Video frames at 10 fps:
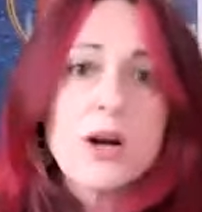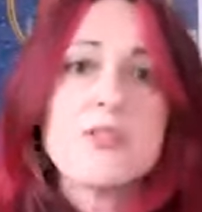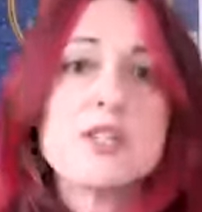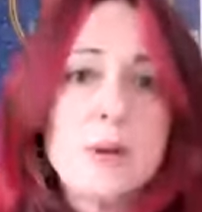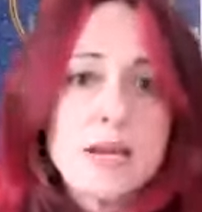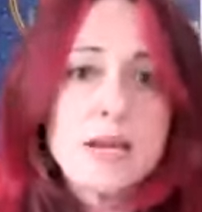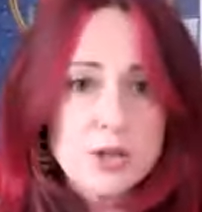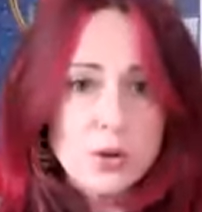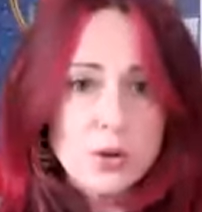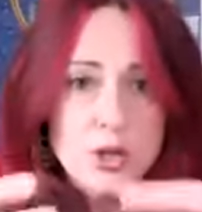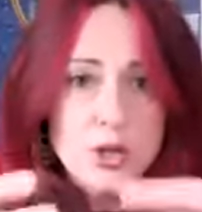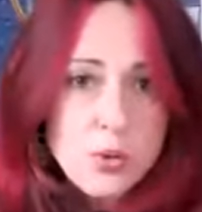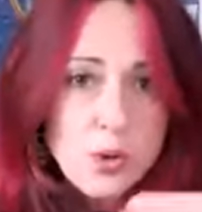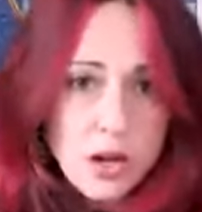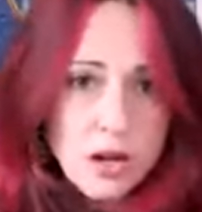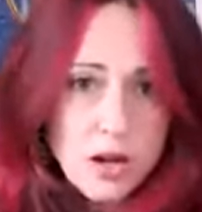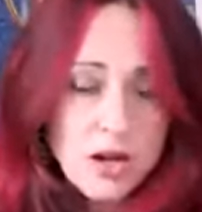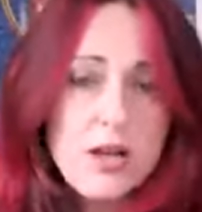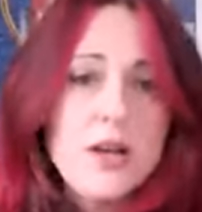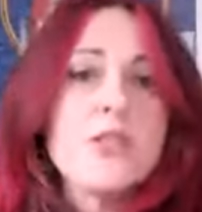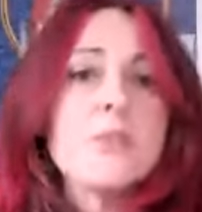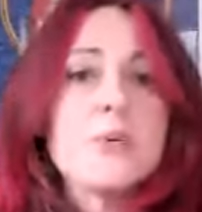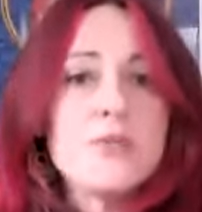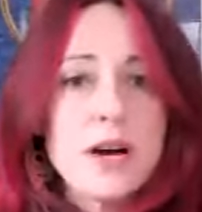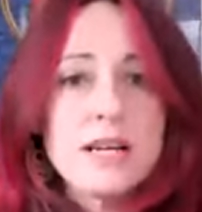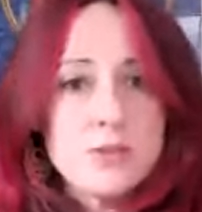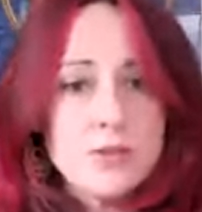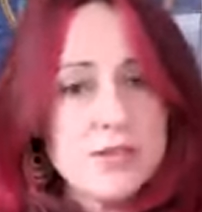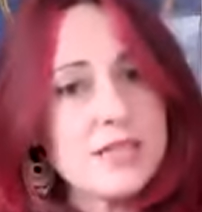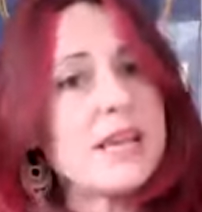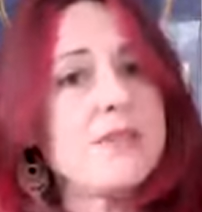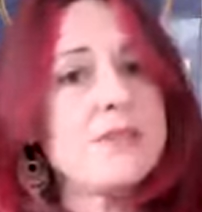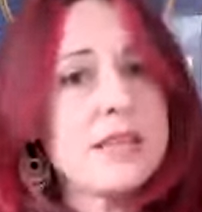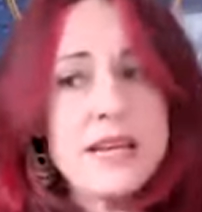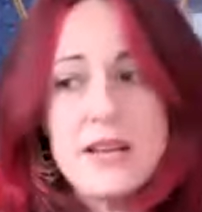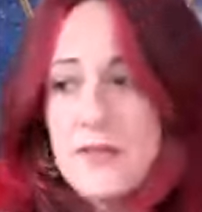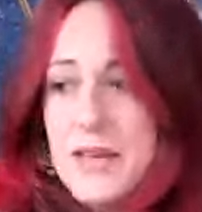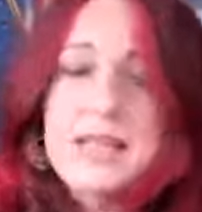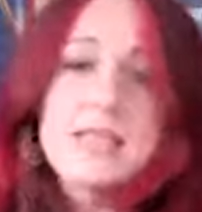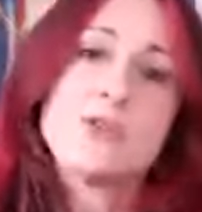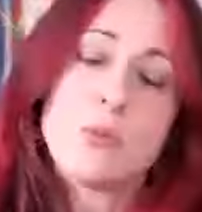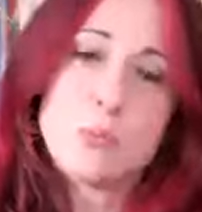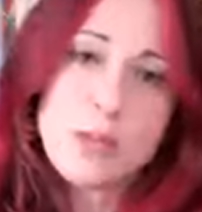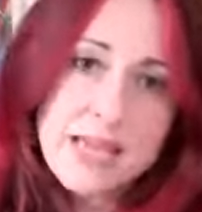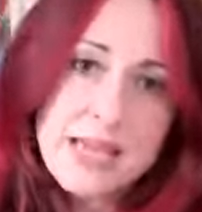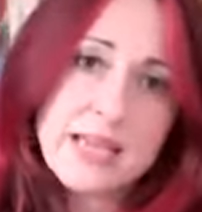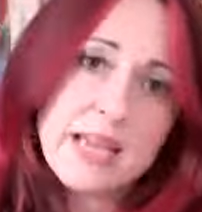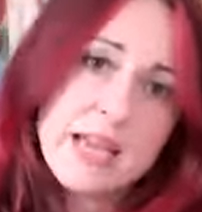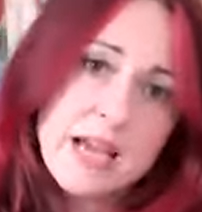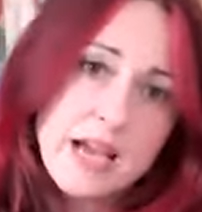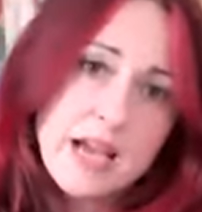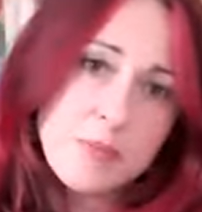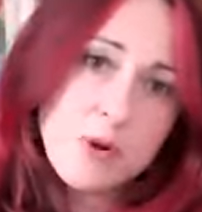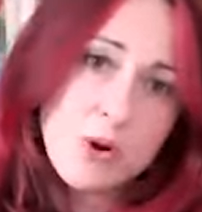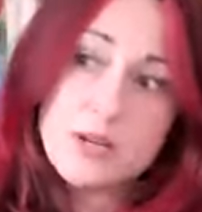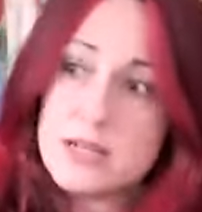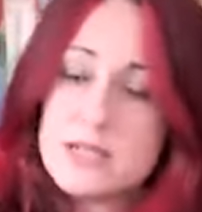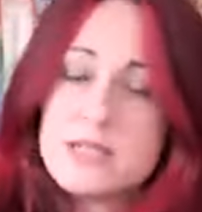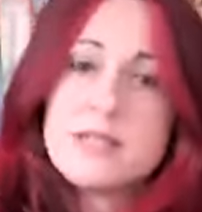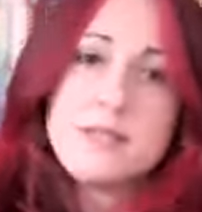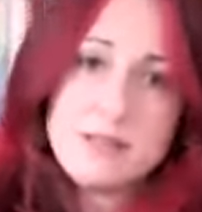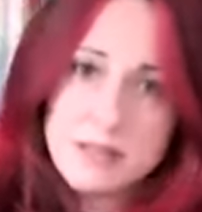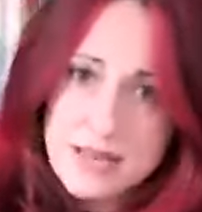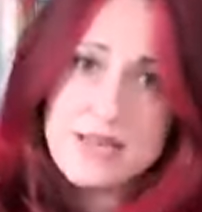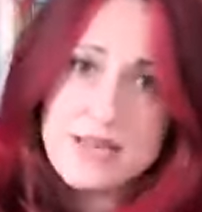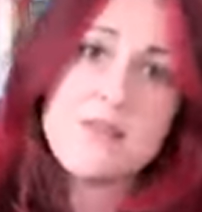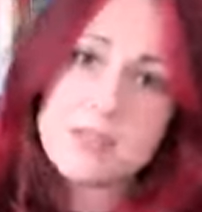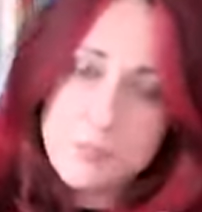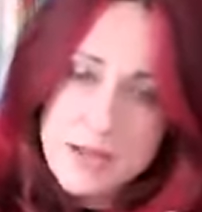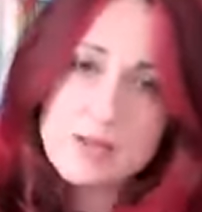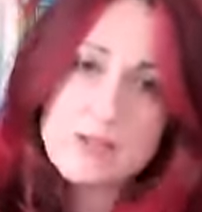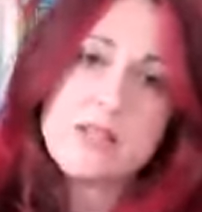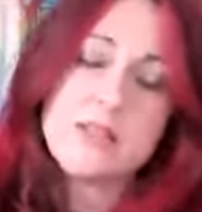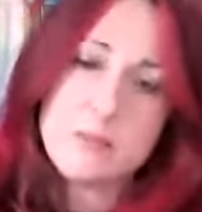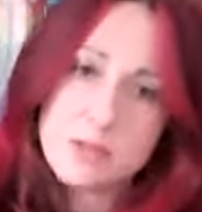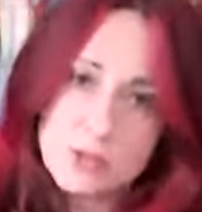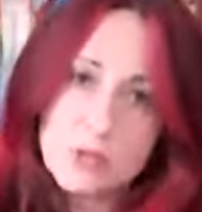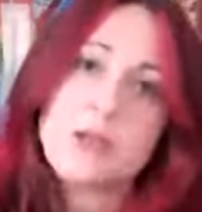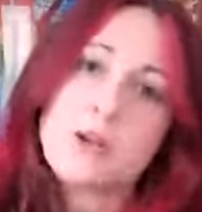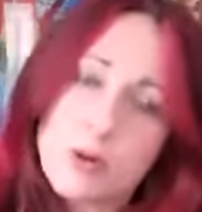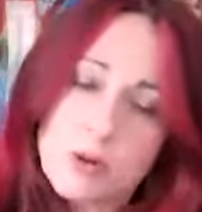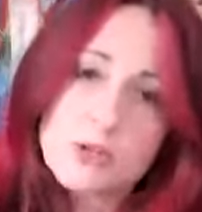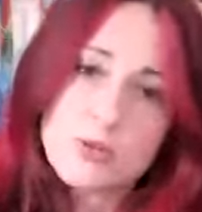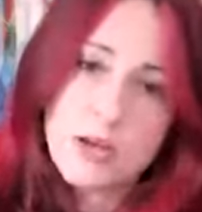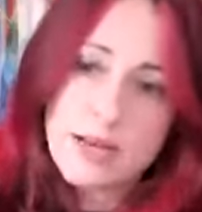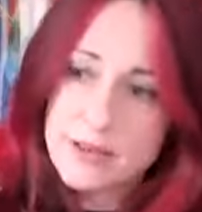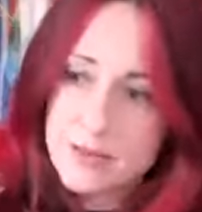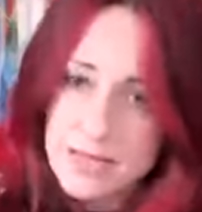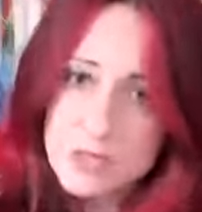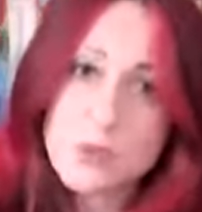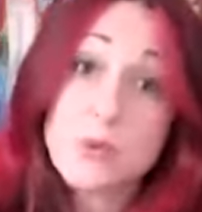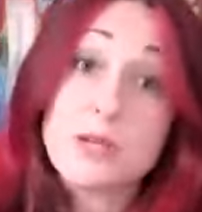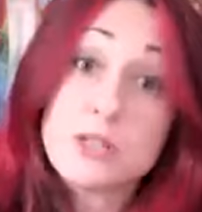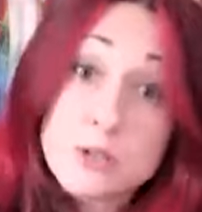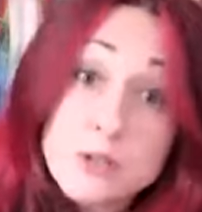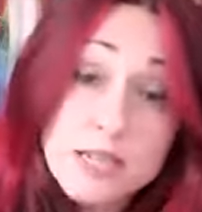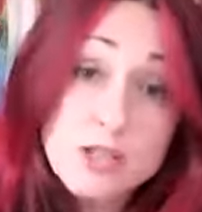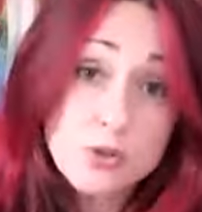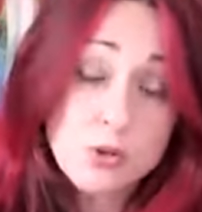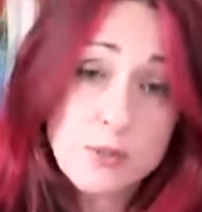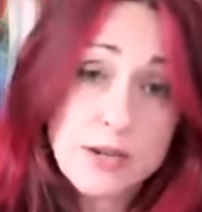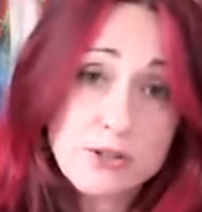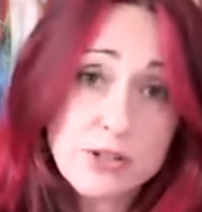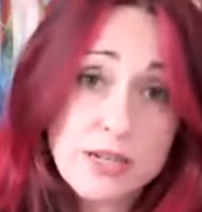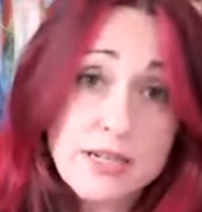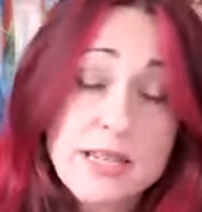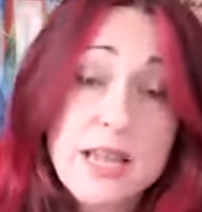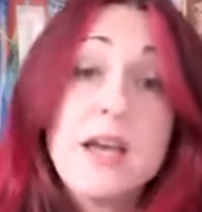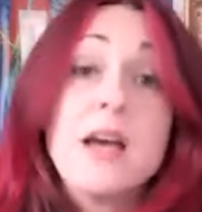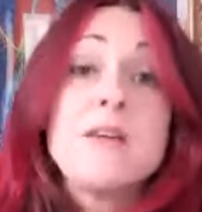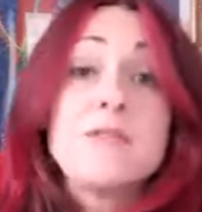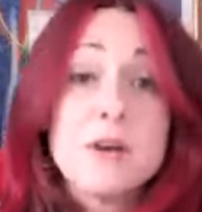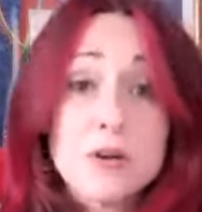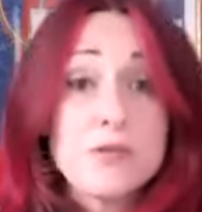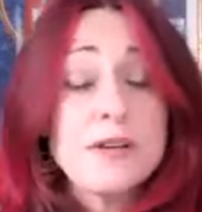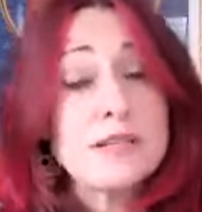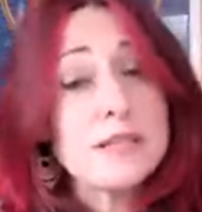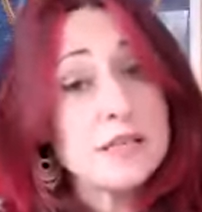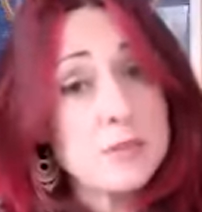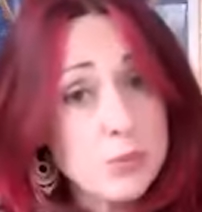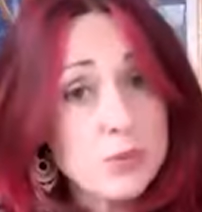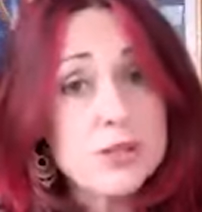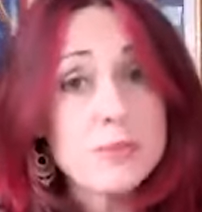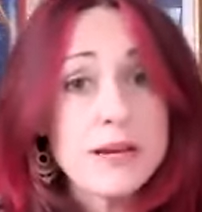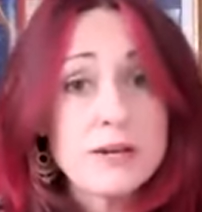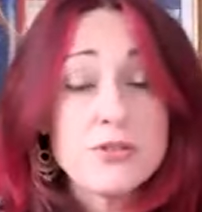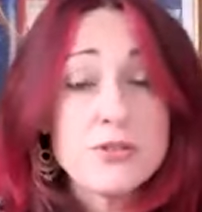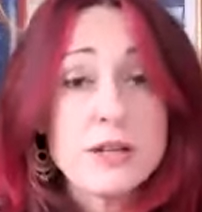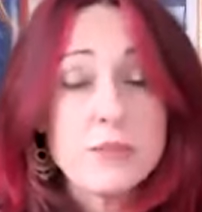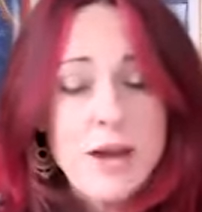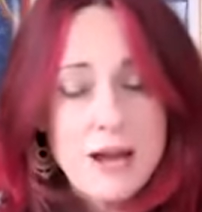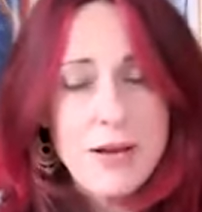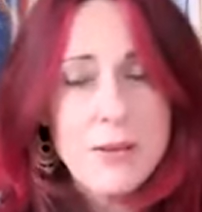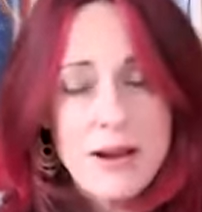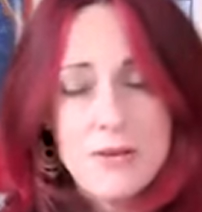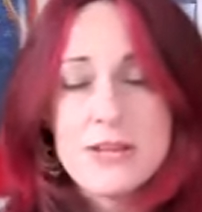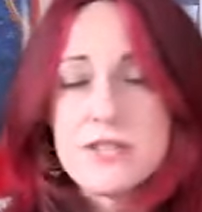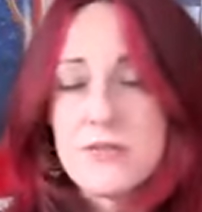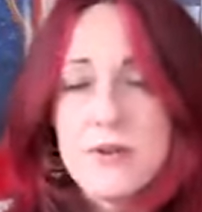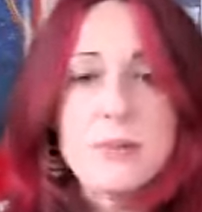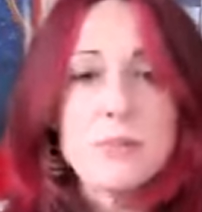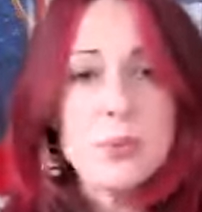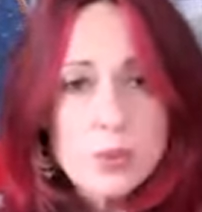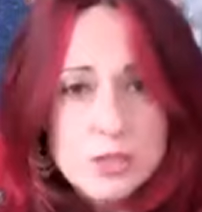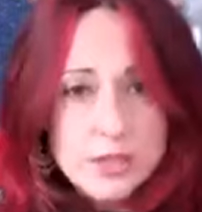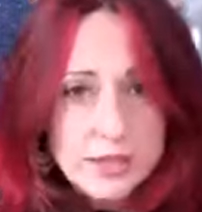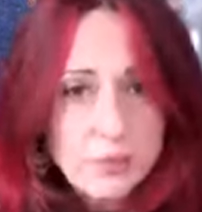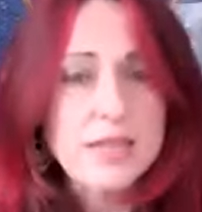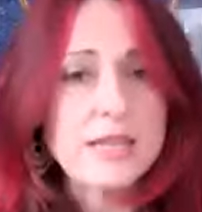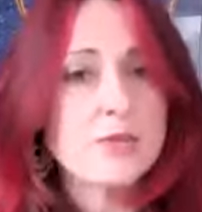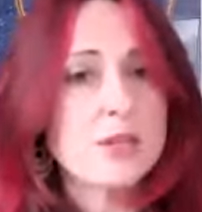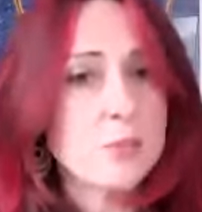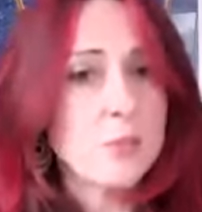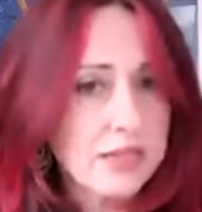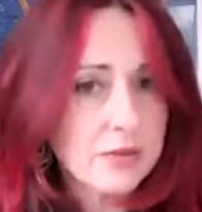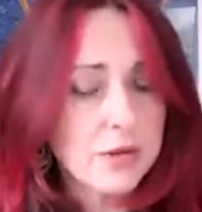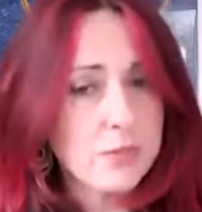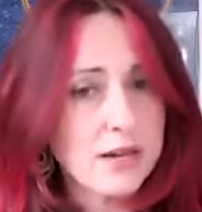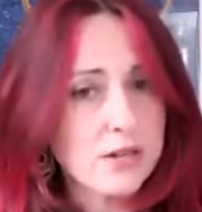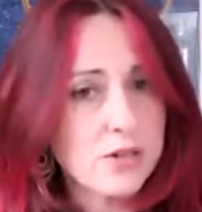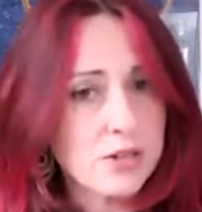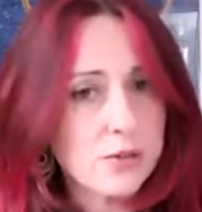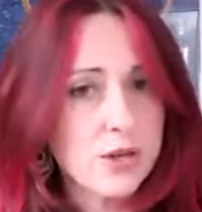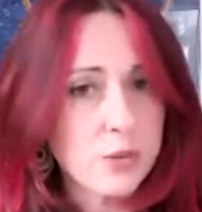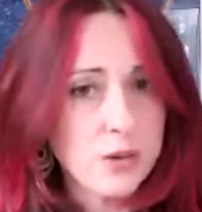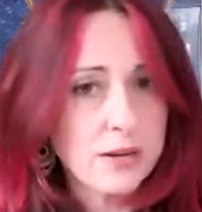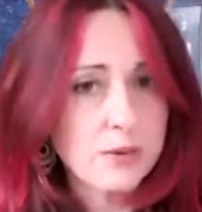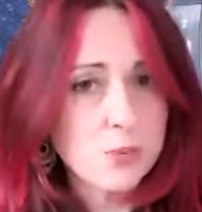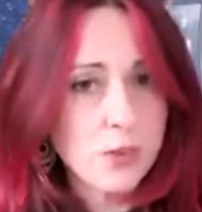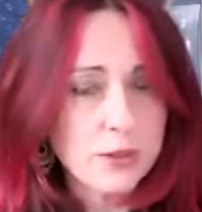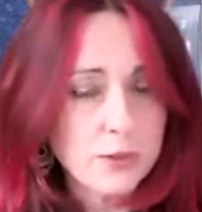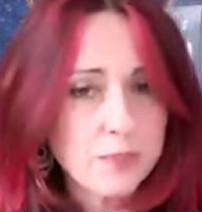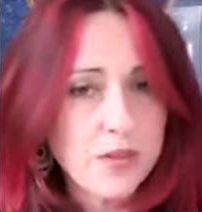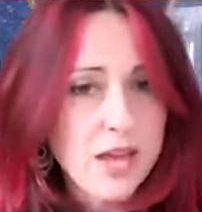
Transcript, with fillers: are the space holder, you are the provider of the safety. And if that is not being um, honored, then there is a boundary that must not be crossed, right? And that's why we do need strong boundaries. Fuck off fences and bullshit boundary ba- barriers are very important, and we need to respect our own boundaries, or no one else will.